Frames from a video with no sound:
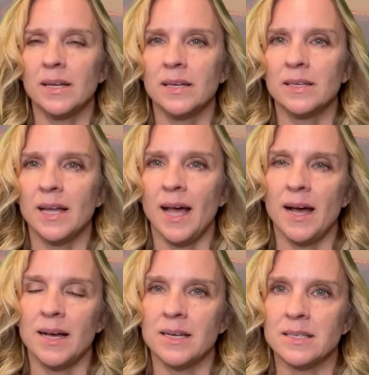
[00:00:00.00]
It
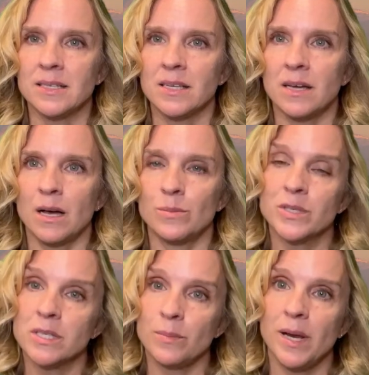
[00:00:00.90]
has
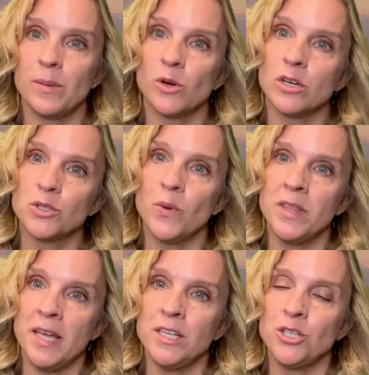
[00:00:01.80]
some neighborhoods
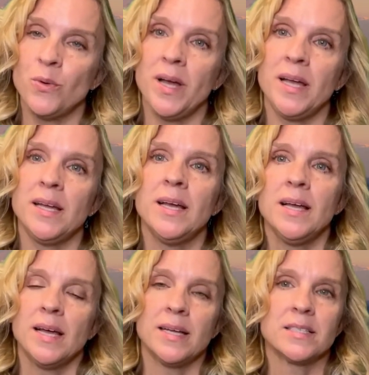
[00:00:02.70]
with HOA
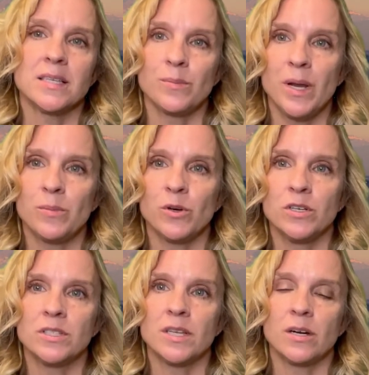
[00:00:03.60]
and some
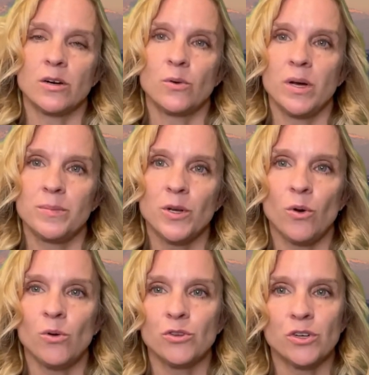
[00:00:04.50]
neighborhoods that are quite a bit
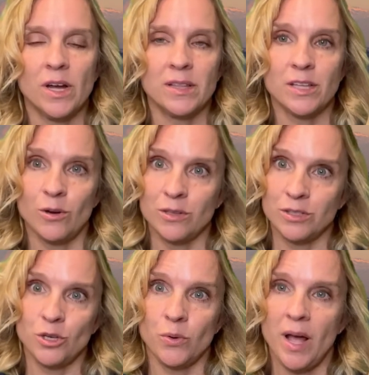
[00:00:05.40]
older and
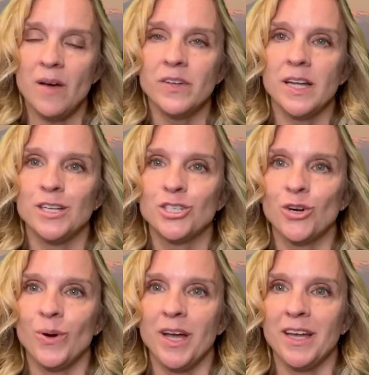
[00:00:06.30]
don't have an
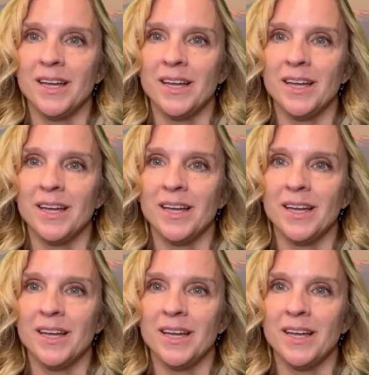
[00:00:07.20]
HOA.